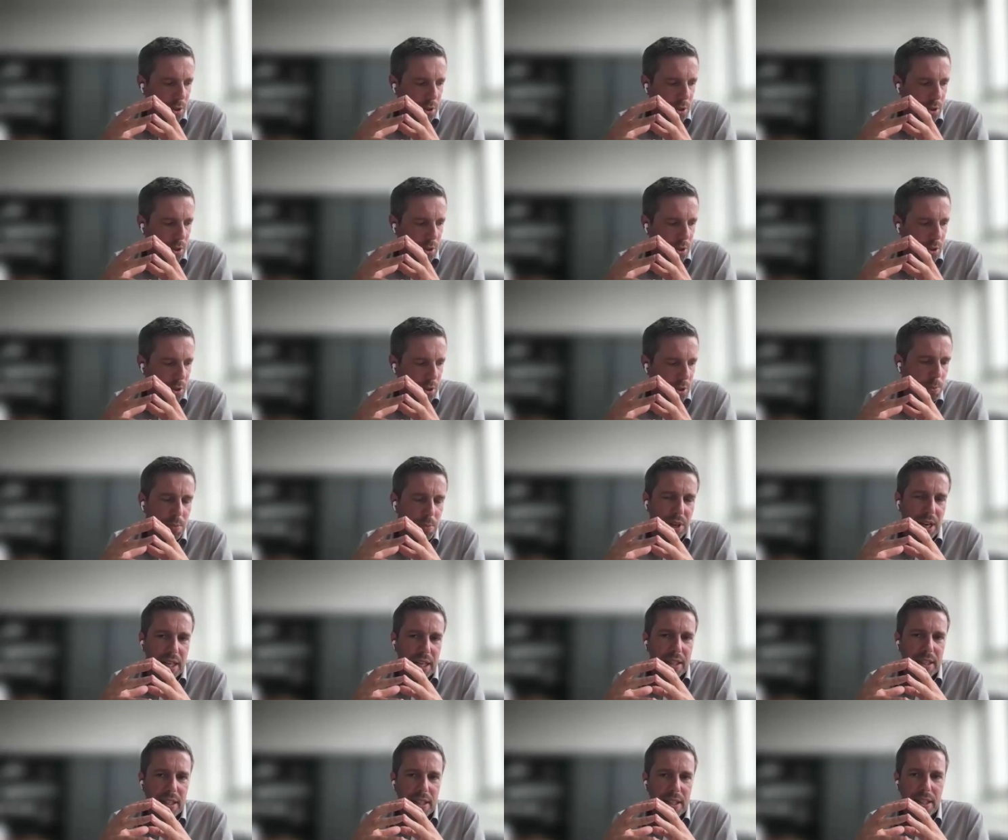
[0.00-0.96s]
sports
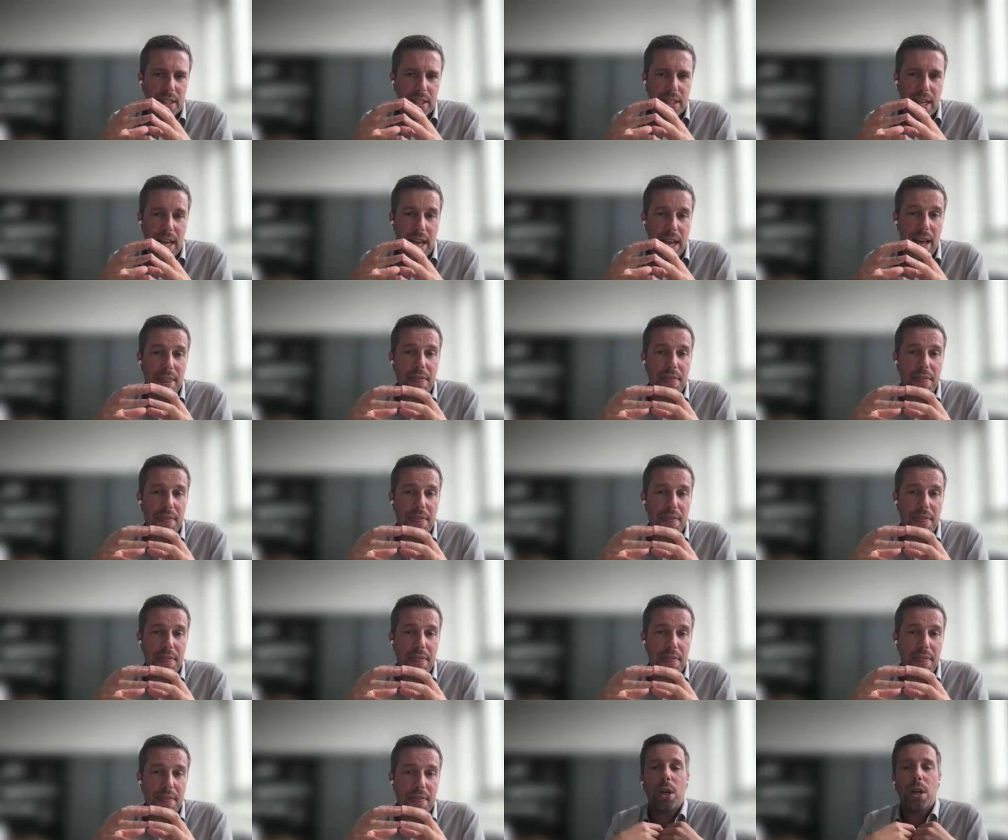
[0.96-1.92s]
practice, I
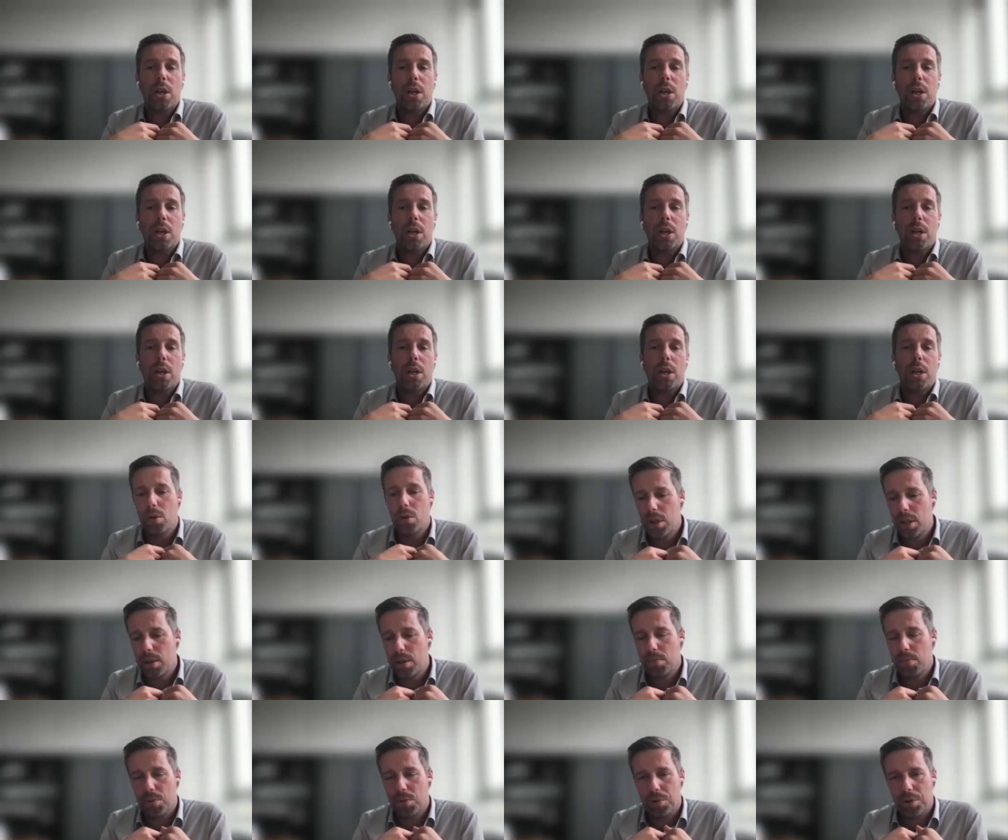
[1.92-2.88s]
think one of the
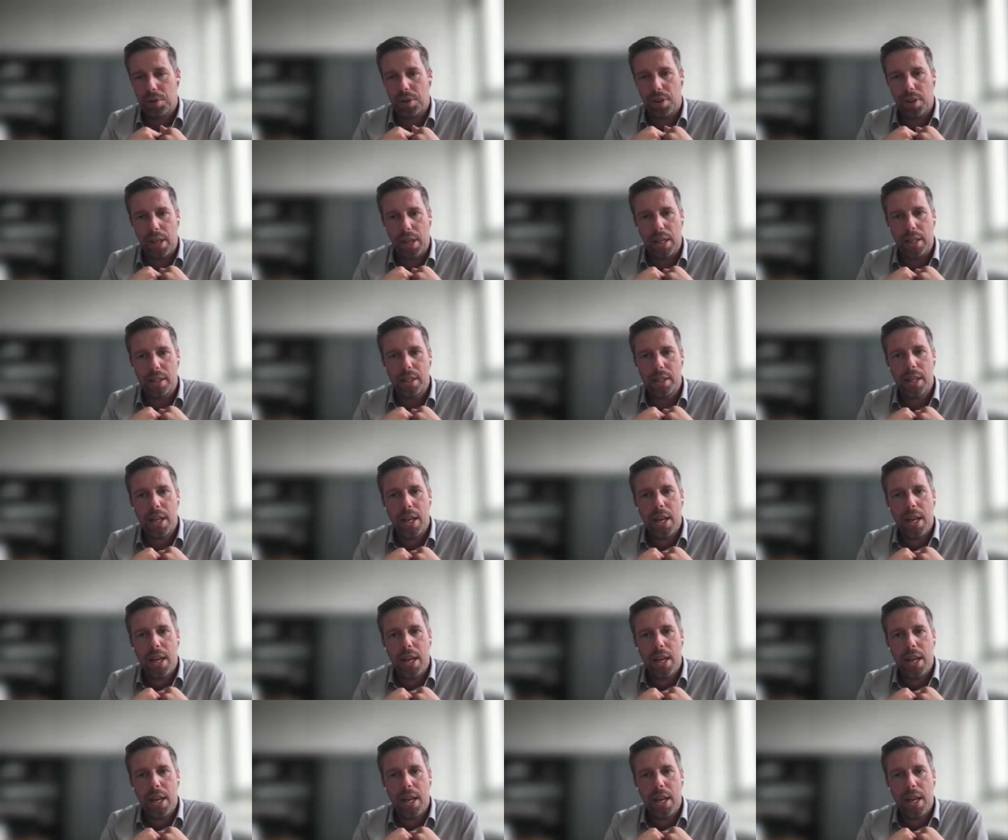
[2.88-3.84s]
most important things
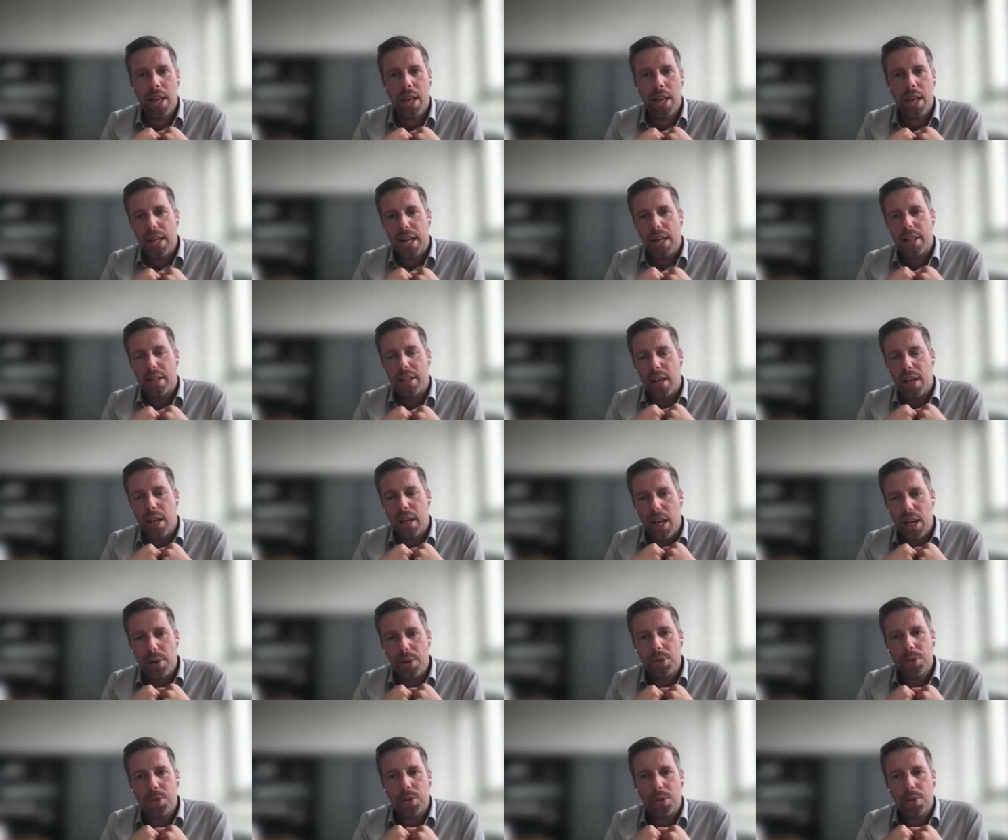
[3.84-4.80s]
is that it
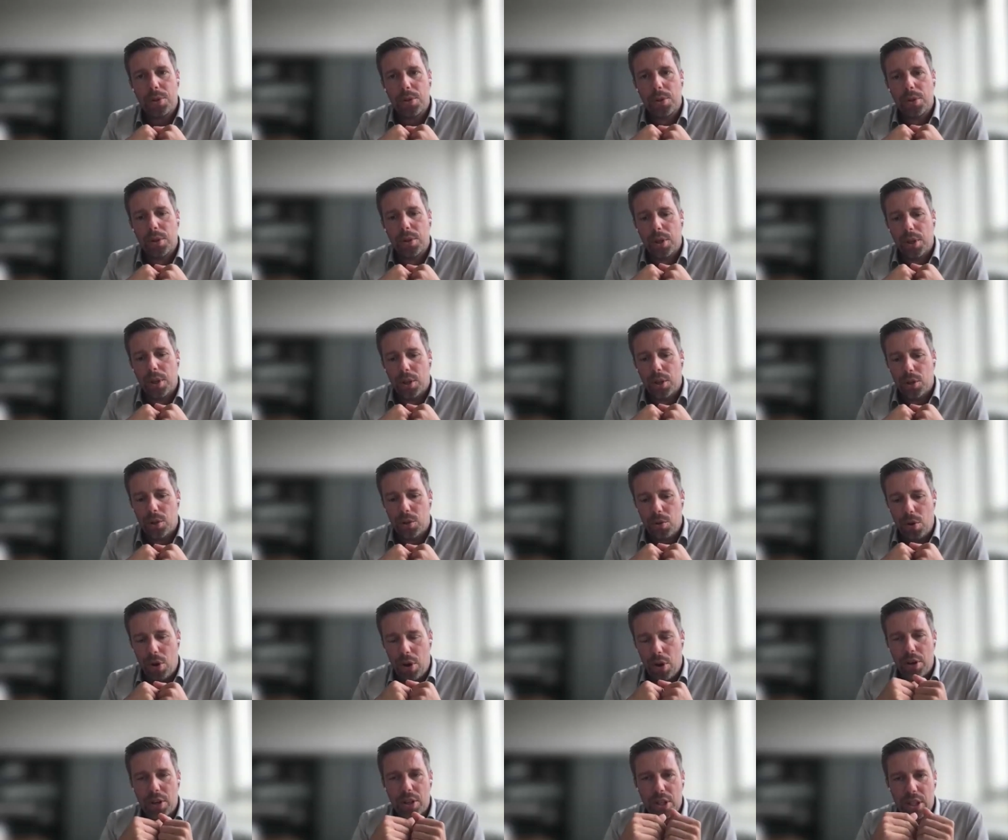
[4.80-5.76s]
allows you
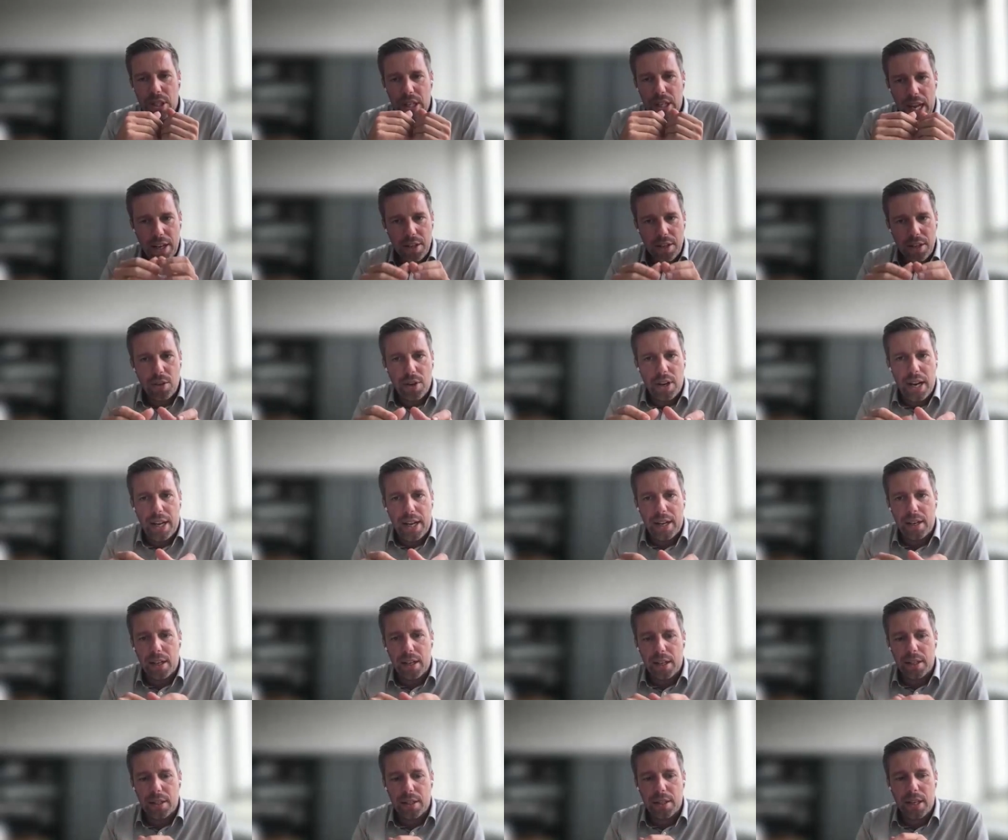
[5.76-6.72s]
to understand your
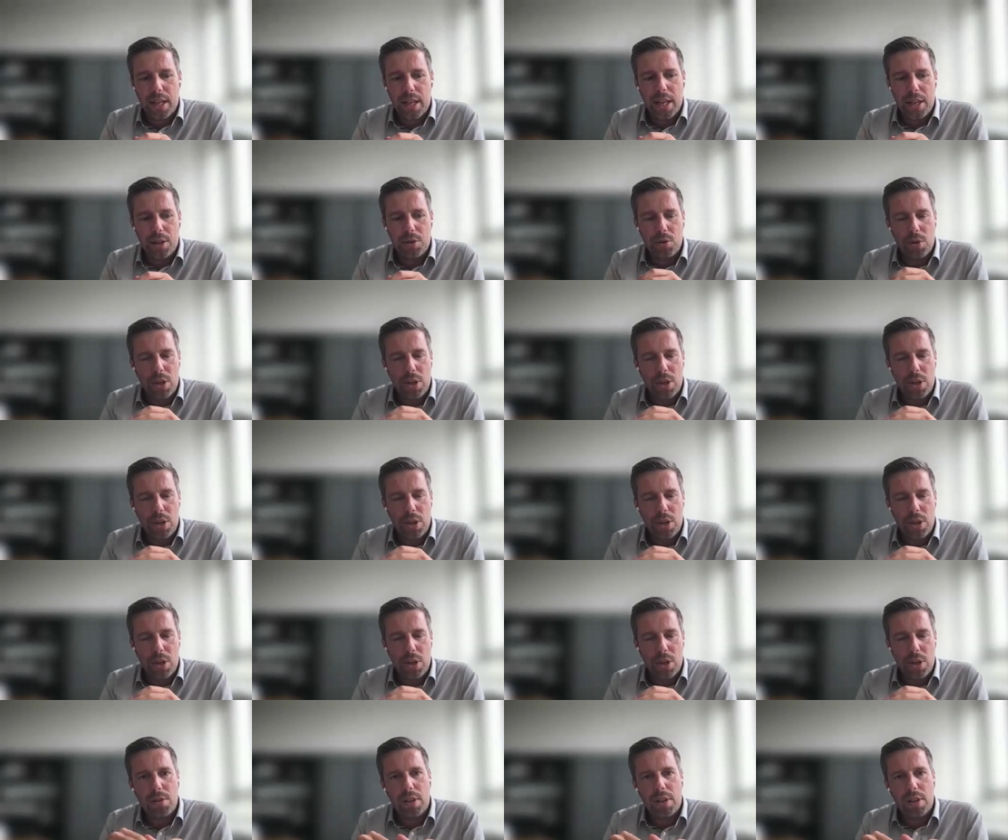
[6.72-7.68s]
athletes and to
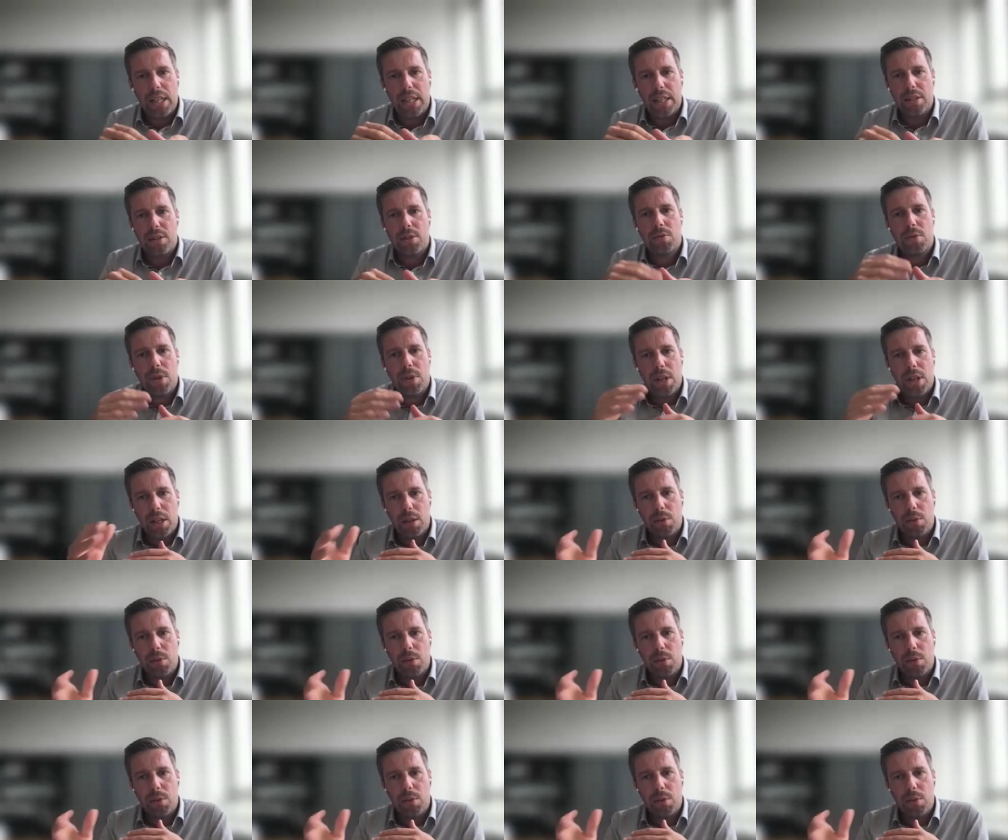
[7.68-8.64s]
individualize
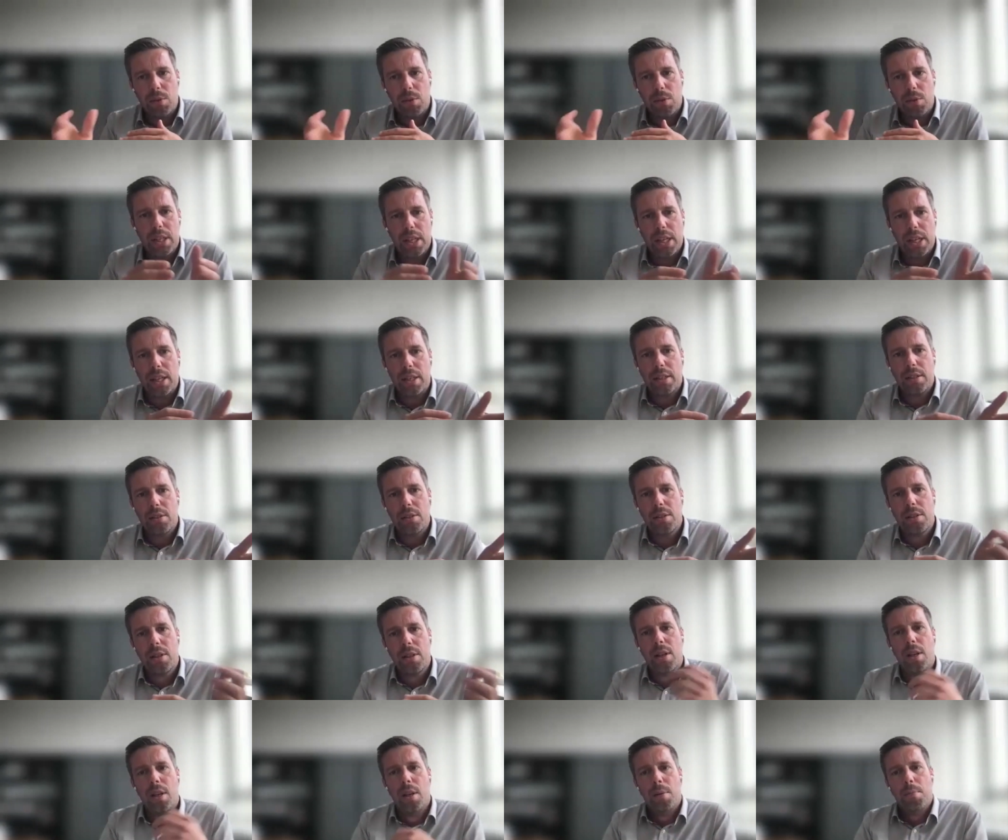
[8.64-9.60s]
training recovery
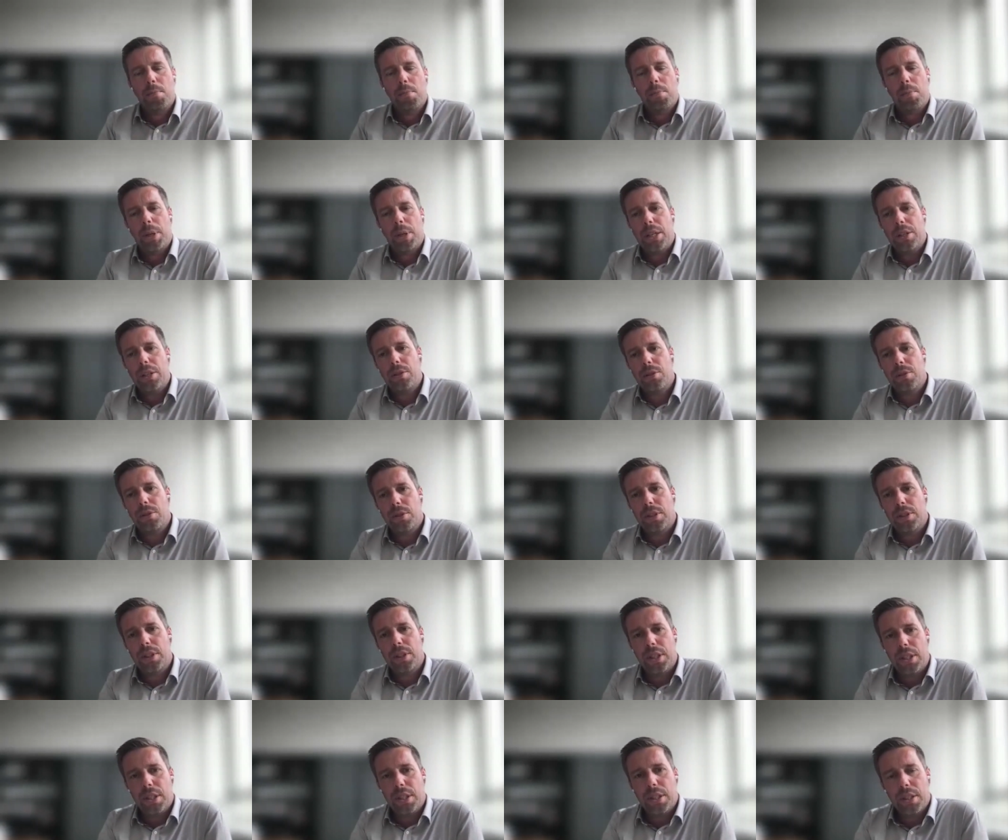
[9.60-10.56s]
cycles based
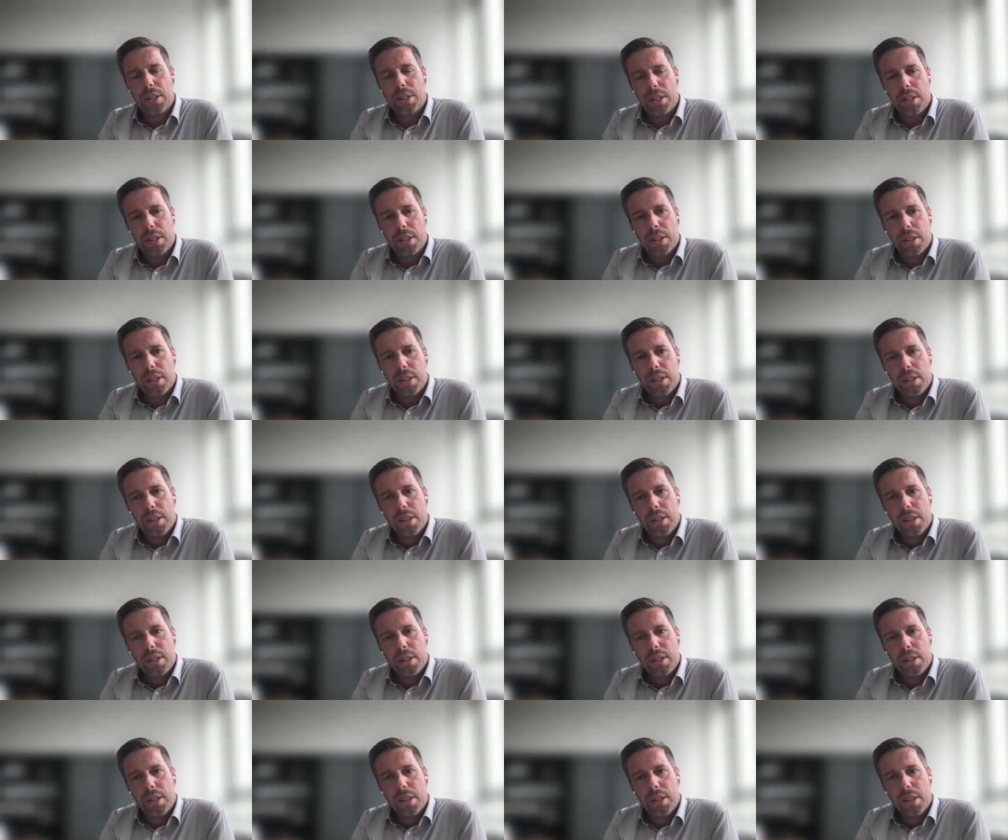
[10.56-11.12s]
on these